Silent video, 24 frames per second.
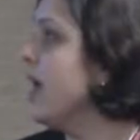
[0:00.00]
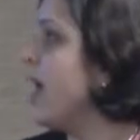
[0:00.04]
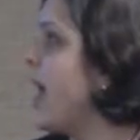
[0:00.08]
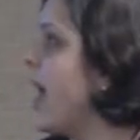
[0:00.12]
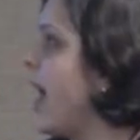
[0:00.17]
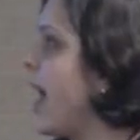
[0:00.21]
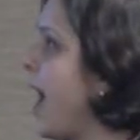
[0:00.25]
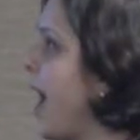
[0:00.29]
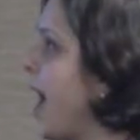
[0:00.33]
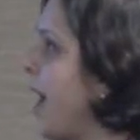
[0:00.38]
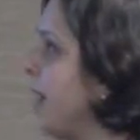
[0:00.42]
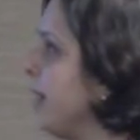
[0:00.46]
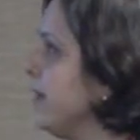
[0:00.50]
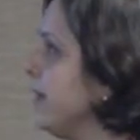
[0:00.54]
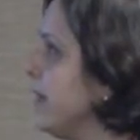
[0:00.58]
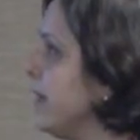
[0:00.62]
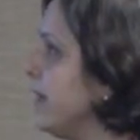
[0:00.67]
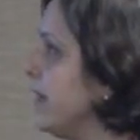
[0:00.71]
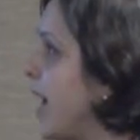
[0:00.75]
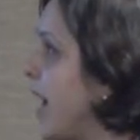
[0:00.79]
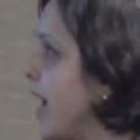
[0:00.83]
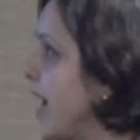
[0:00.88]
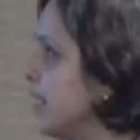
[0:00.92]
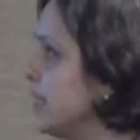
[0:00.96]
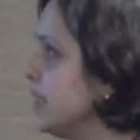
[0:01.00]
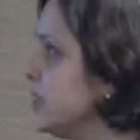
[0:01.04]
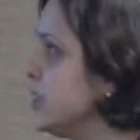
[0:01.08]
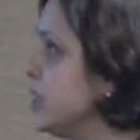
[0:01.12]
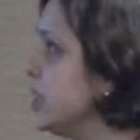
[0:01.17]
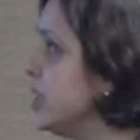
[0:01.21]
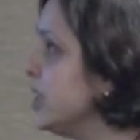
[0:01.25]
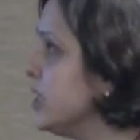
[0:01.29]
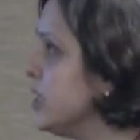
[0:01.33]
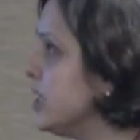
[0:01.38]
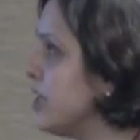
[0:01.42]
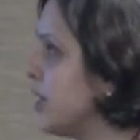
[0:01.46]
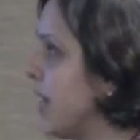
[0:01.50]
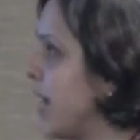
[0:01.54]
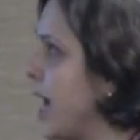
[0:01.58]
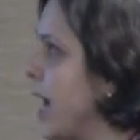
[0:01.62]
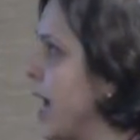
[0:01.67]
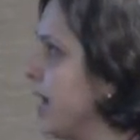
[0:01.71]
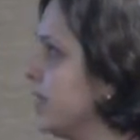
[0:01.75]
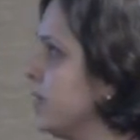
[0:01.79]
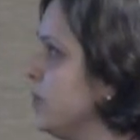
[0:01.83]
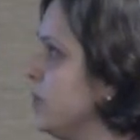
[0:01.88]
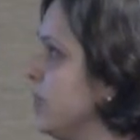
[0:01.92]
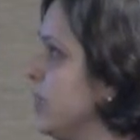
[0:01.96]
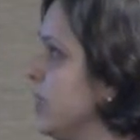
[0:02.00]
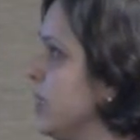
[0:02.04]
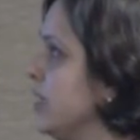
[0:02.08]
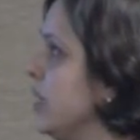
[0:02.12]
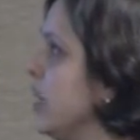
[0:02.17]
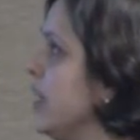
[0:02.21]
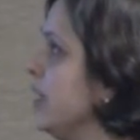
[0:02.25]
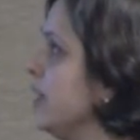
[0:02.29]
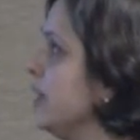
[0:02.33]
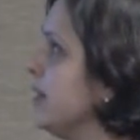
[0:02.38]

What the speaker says: and it has to interact with